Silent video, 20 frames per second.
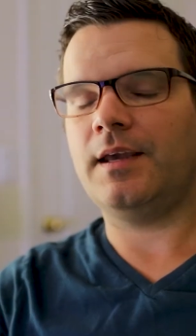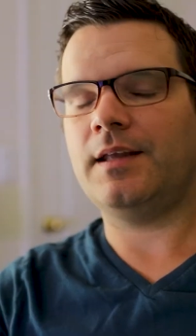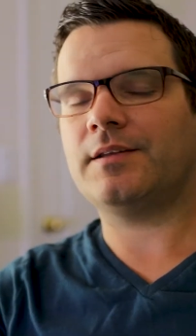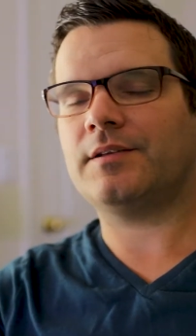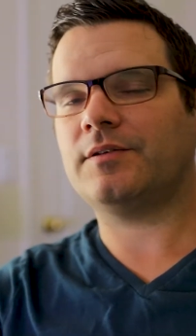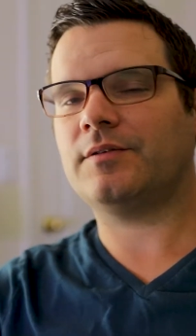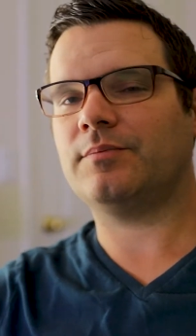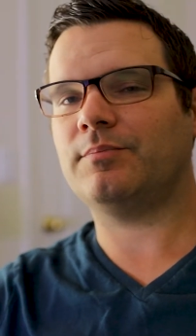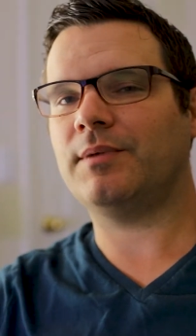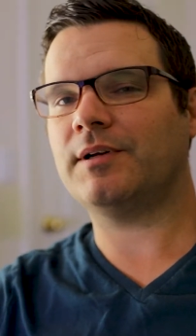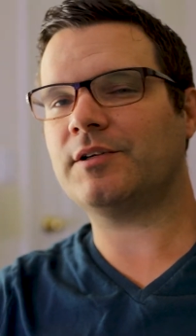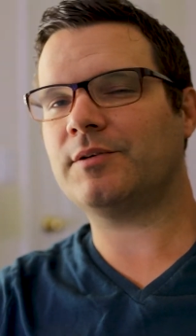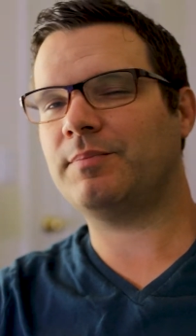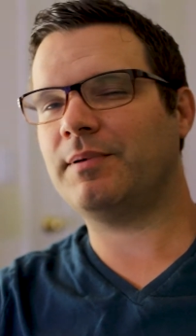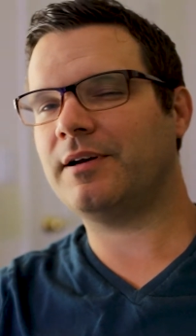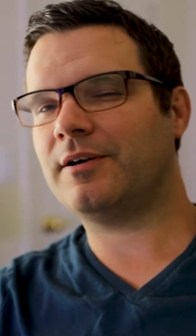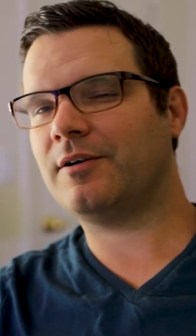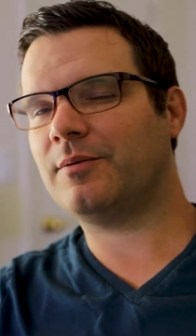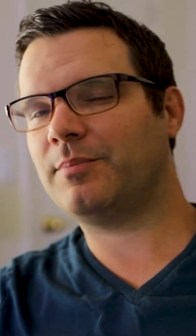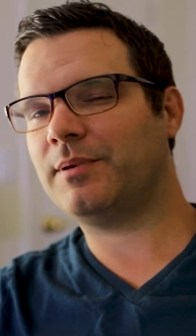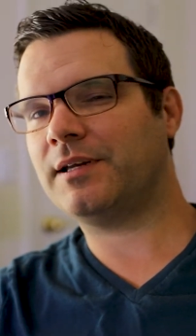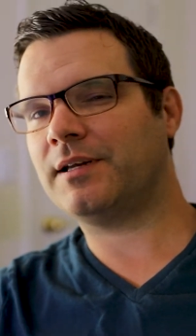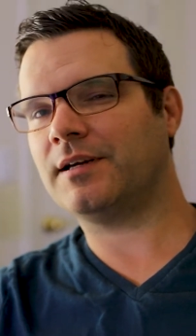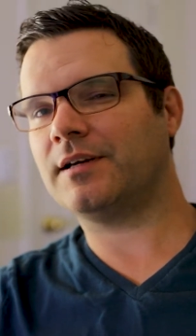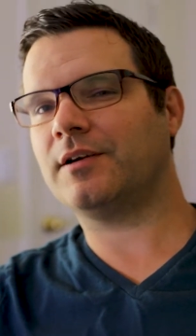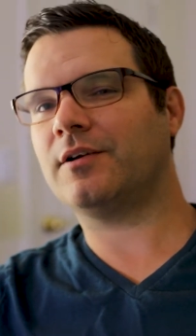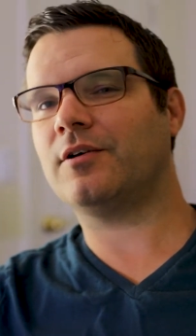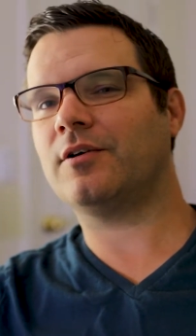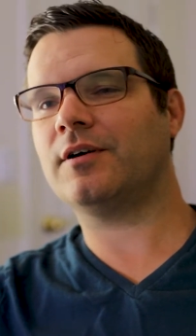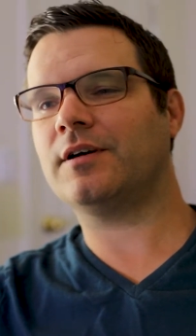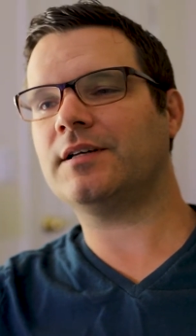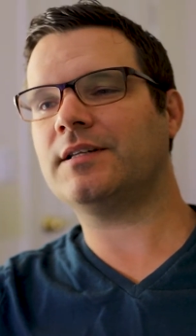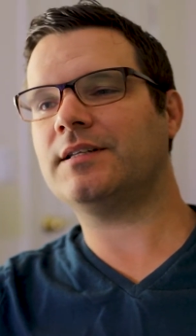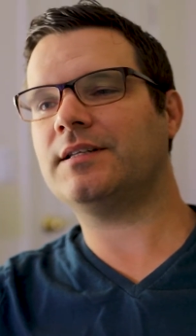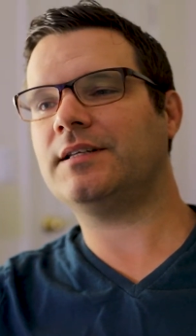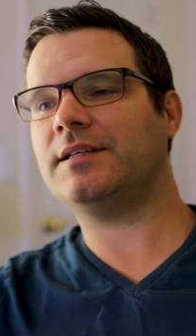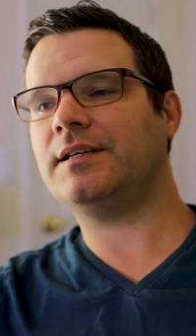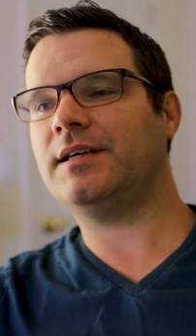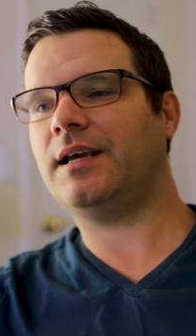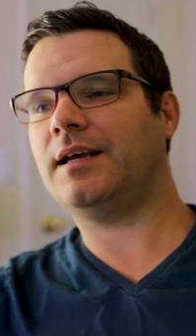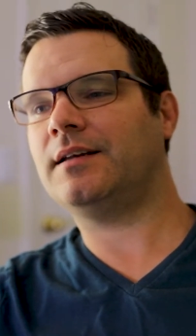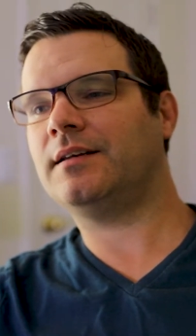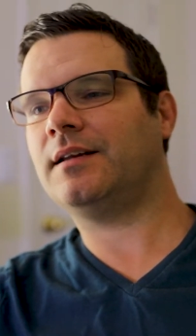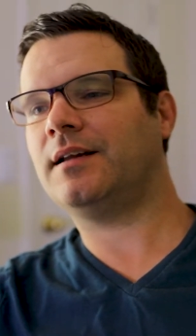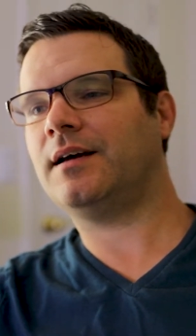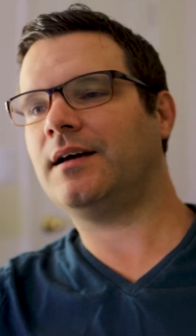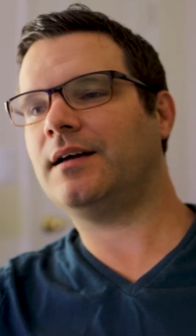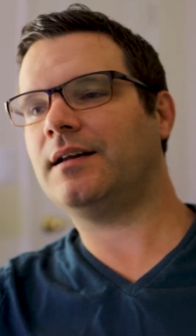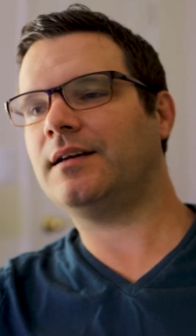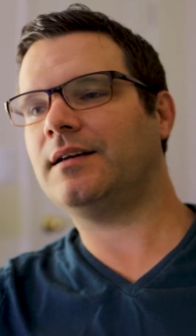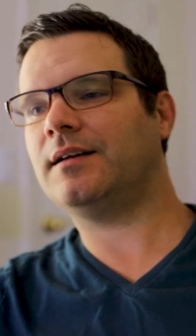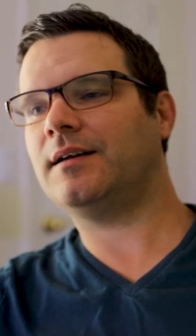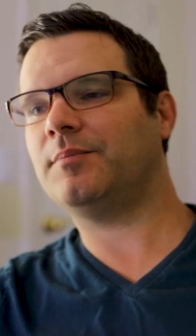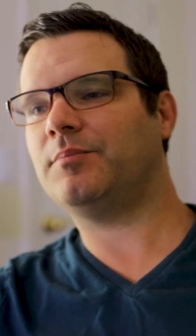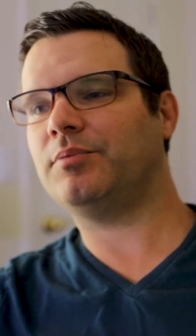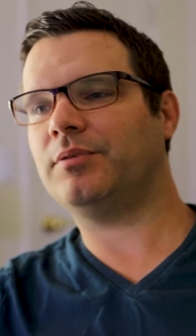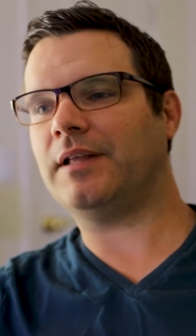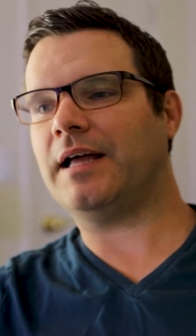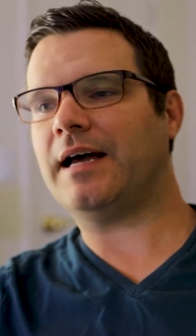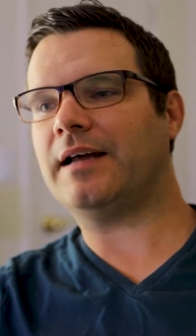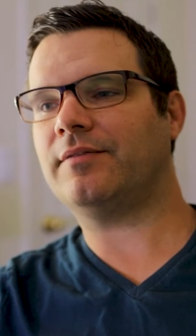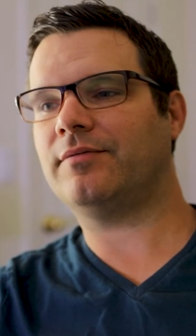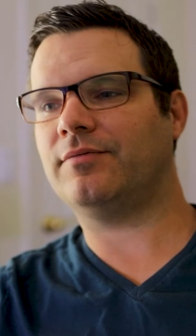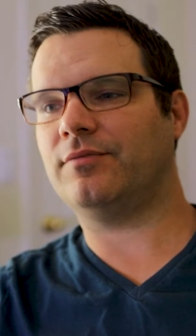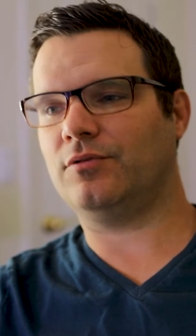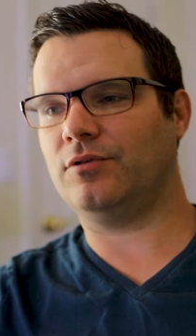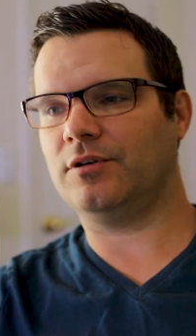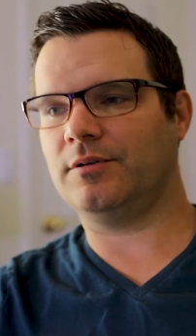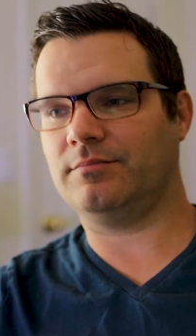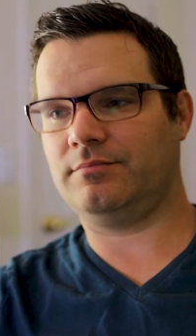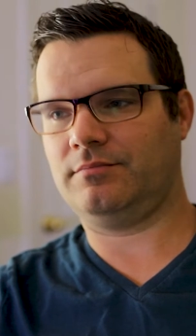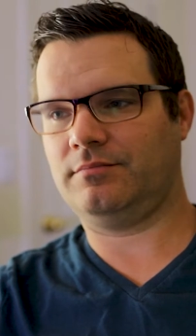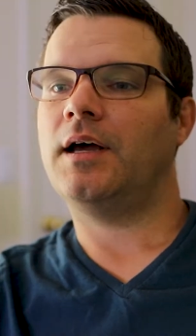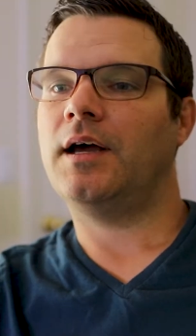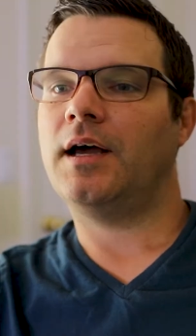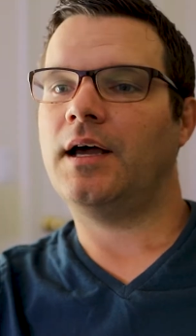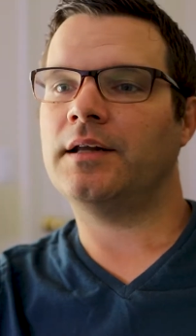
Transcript: It's much better at being a currency and not a platform.